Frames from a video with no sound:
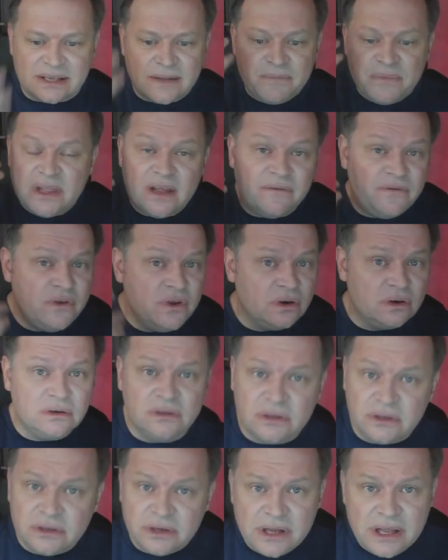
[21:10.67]
If you're
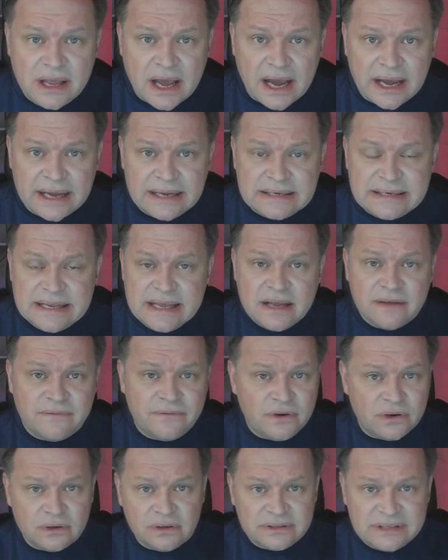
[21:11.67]
learning IT, if
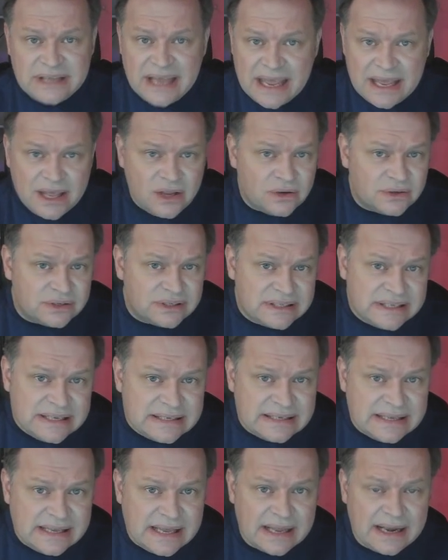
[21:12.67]
you're taking your
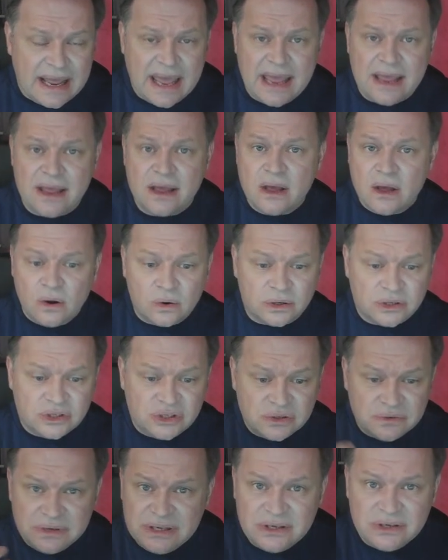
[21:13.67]
CCNA or
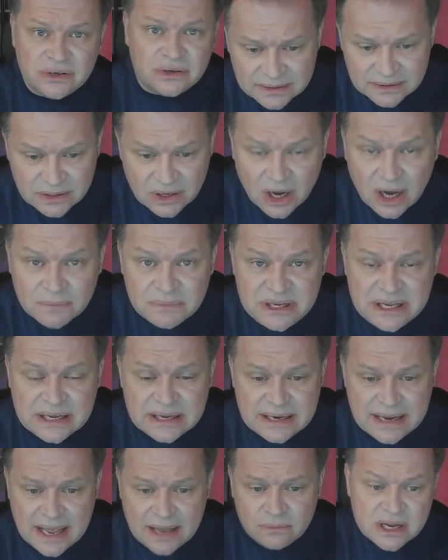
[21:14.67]
doing your CompTIA
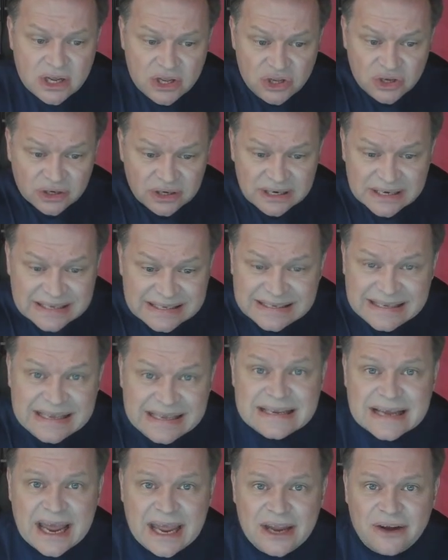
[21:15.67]
network, you're going to see
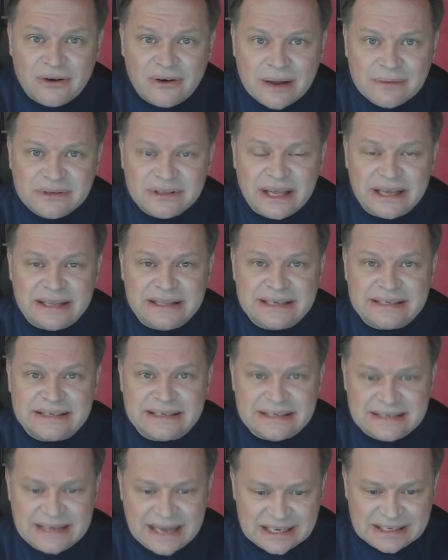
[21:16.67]
diagrams like this
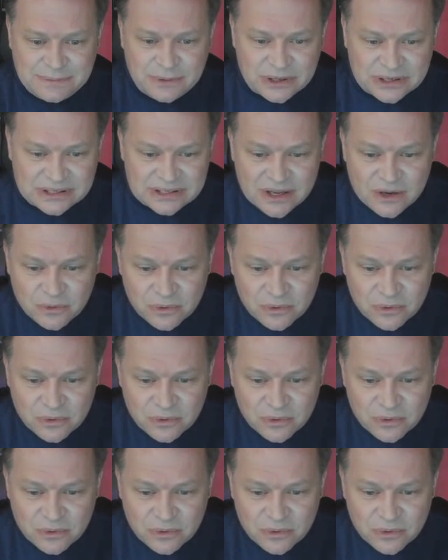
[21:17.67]
in textbooks.